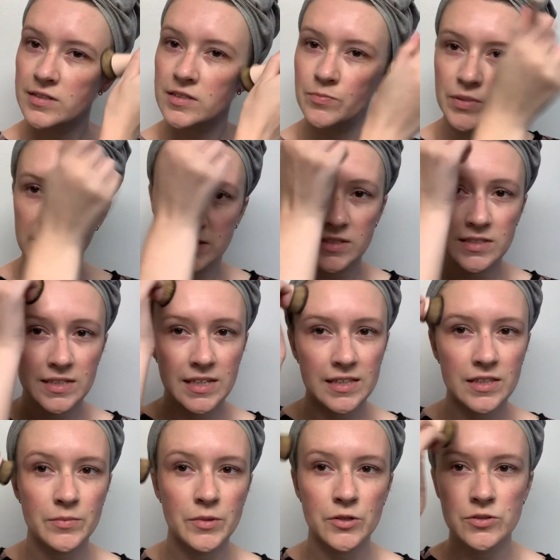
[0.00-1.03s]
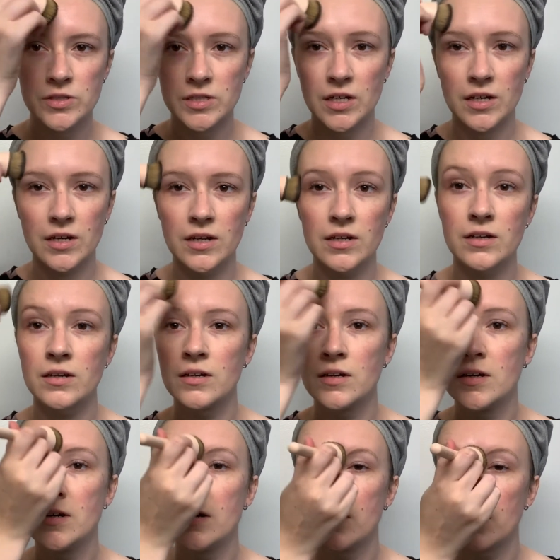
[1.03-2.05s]
places that get the most sun,
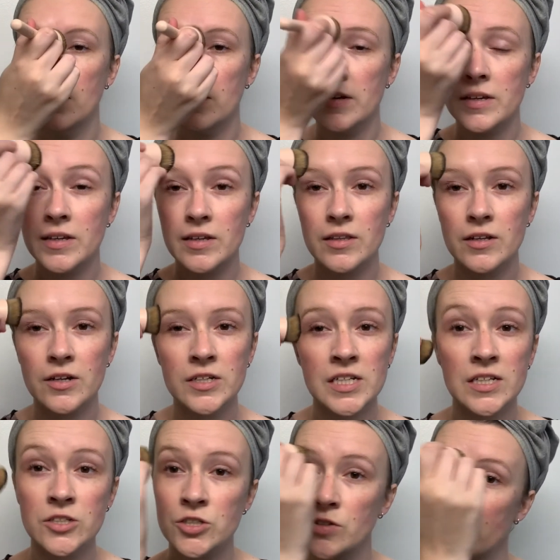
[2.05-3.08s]
get their attention